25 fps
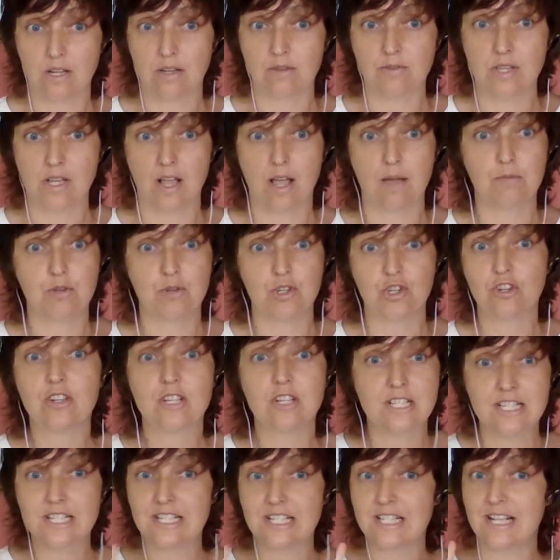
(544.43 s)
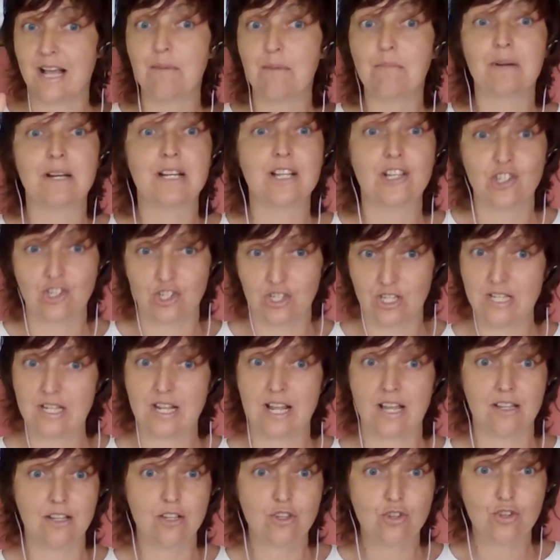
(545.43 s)
I was like, I'm sure somebody's just
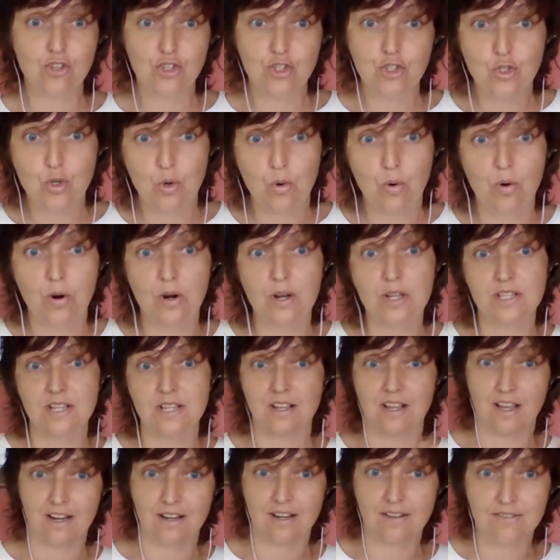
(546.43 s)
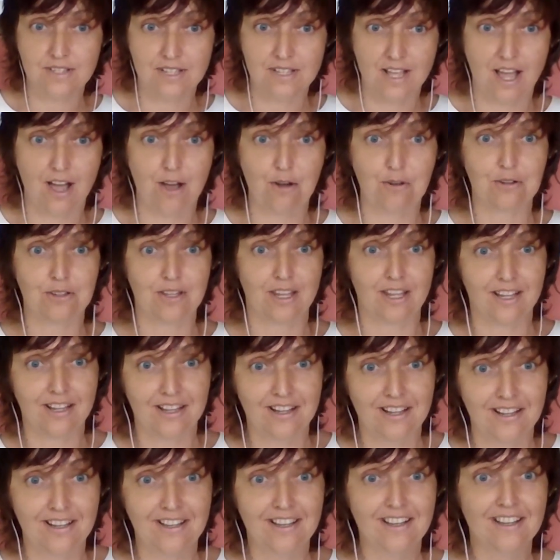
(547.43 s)
telling you stories that kind of sound
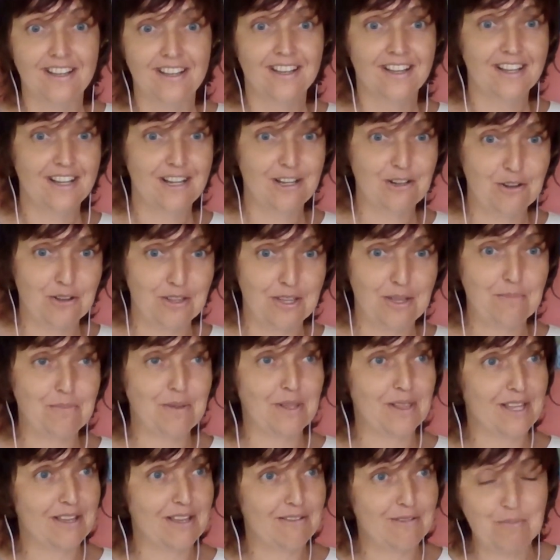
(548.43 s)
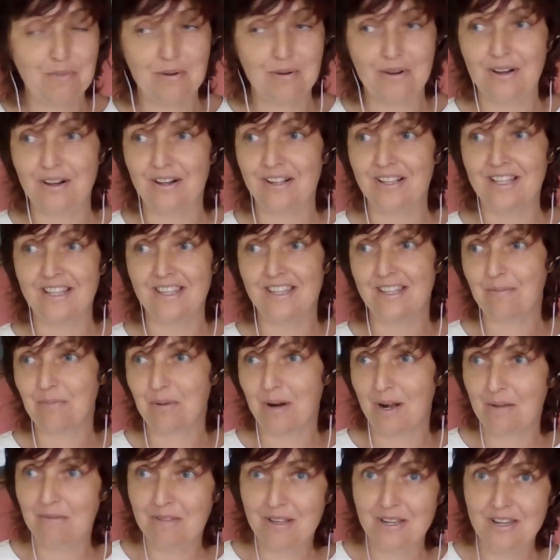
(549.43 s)
like, they're believable, and they're
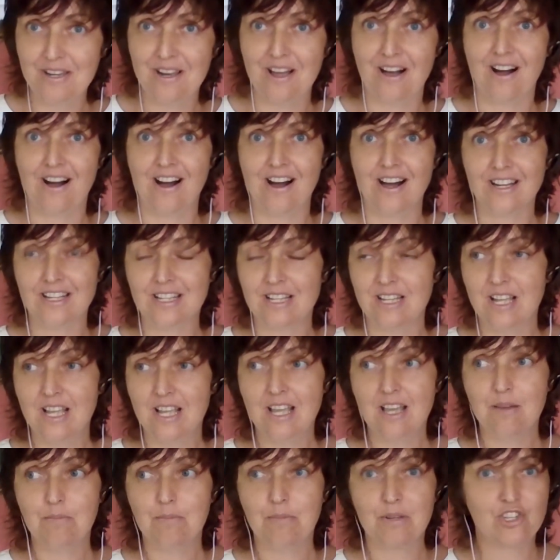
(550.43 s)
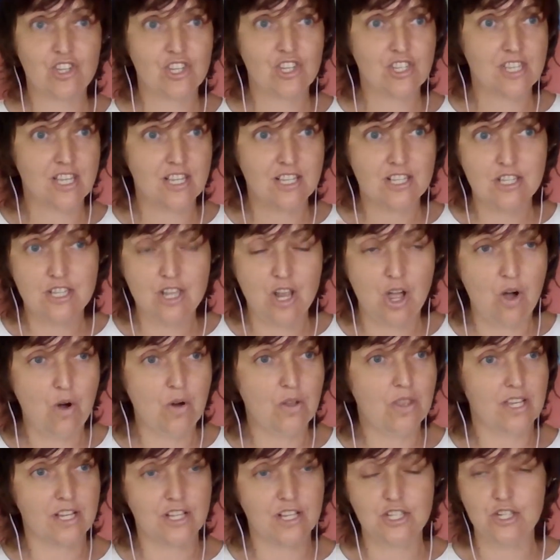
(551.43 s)
probably not. But she says,
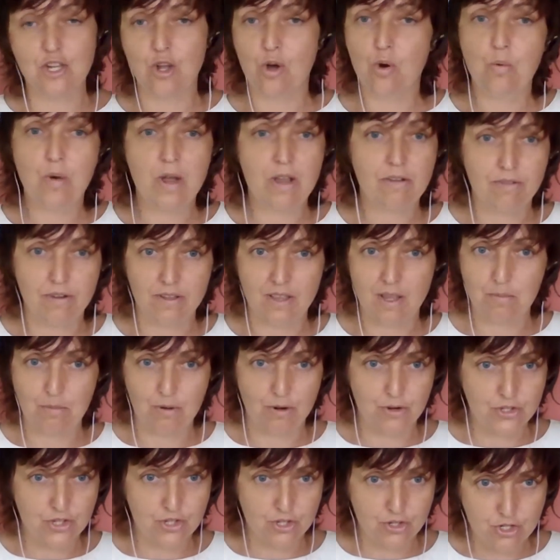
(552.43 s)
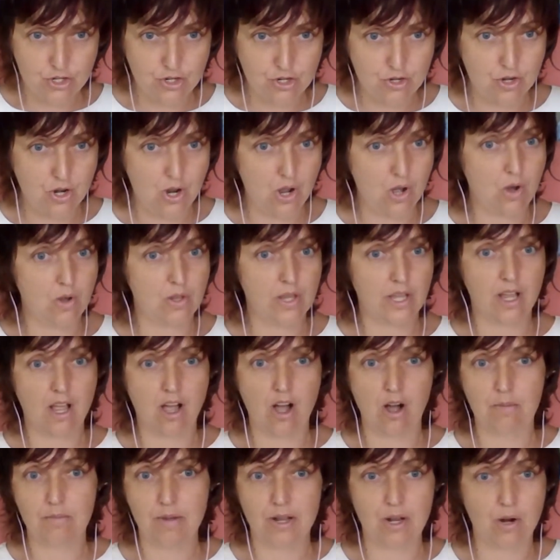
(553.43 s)
no, there's no way for that person to know, like
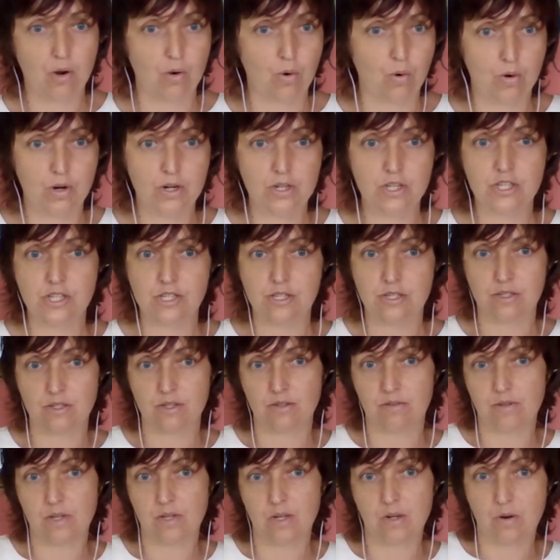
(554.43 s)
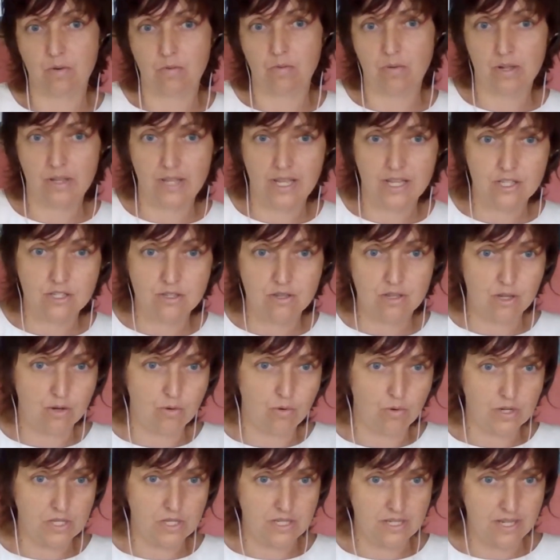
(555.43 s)
how my horse, relates to the
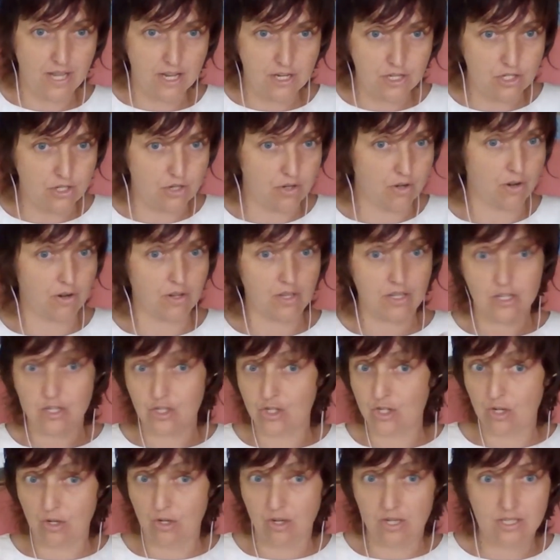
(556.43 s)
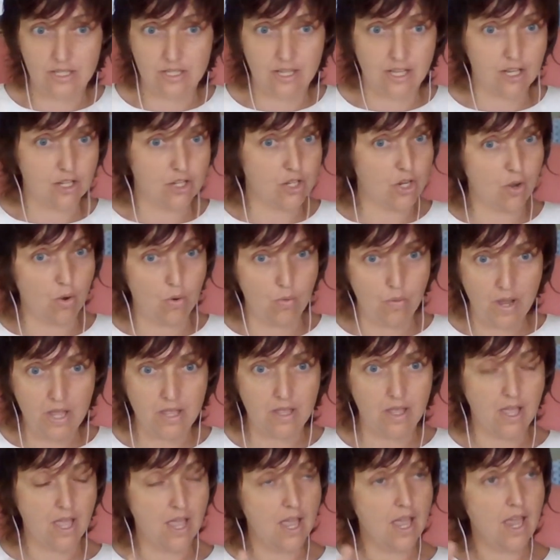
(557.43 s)
horse next to her. Like, it's like, no way.
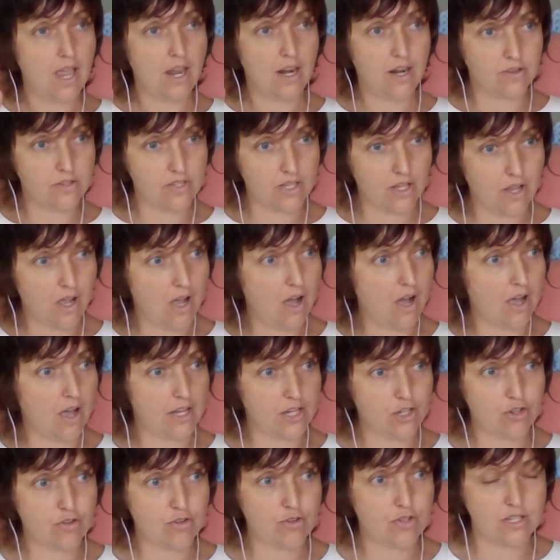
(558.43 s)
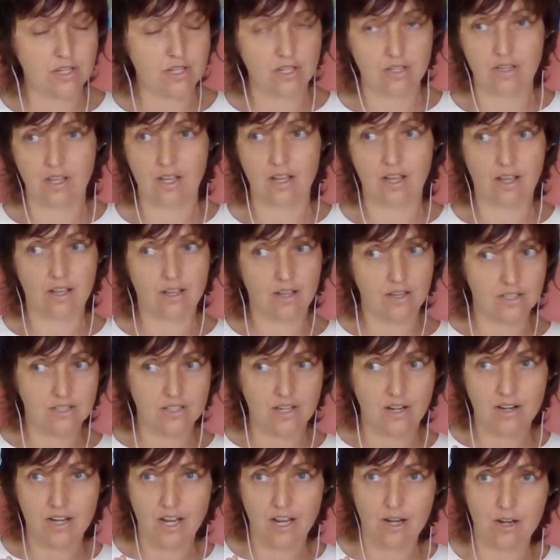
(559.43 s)
And I was like, interesting. Like I
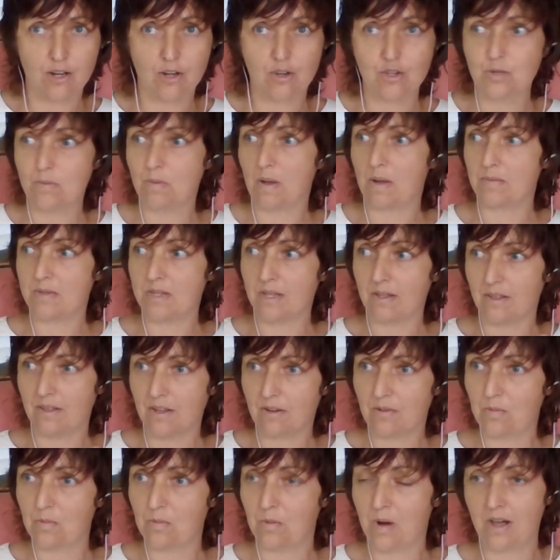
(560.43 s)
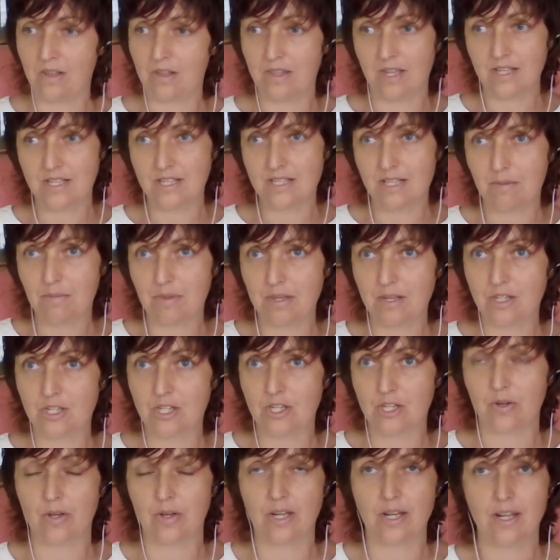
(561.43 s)
started getting goosebumps. I'm like, wow, that's something
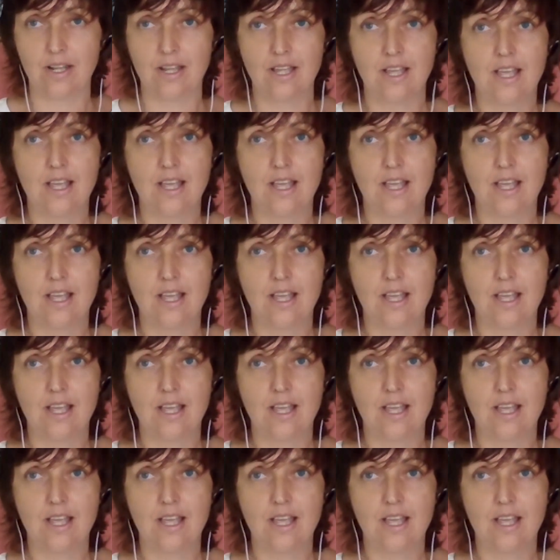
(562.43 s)
to it.